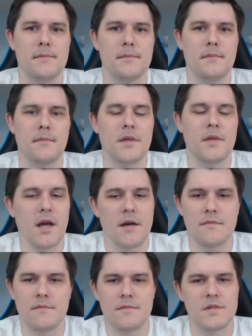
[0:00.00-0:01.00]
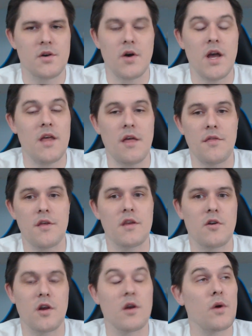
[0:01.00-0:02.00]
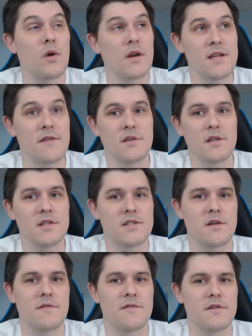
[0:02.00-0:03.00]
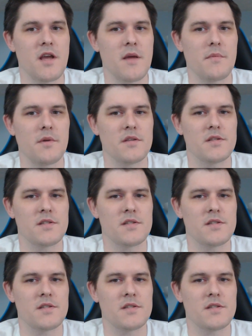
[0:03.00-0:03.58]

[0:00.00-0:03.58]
Yeah, so I think you're going to want to definitely consider for champions,